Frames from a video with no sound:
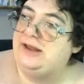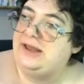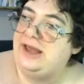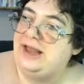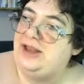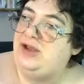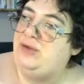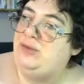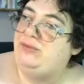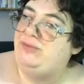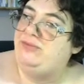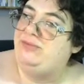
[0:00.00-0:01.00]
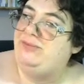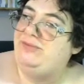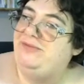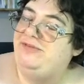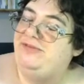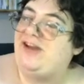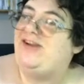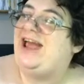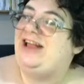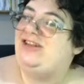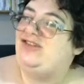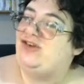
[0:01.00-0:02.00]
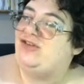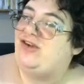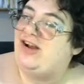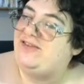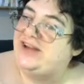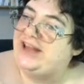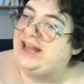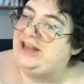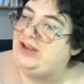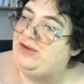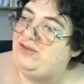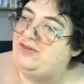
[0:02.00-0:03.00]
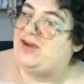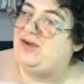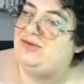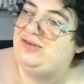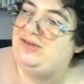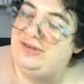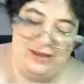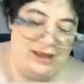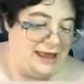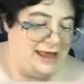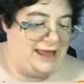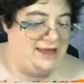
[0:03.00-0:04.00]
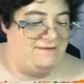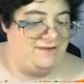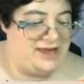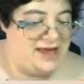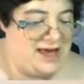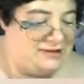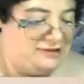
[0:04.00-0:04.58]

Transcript: can you, Fairy Hedgehog rather, can you vote either cat's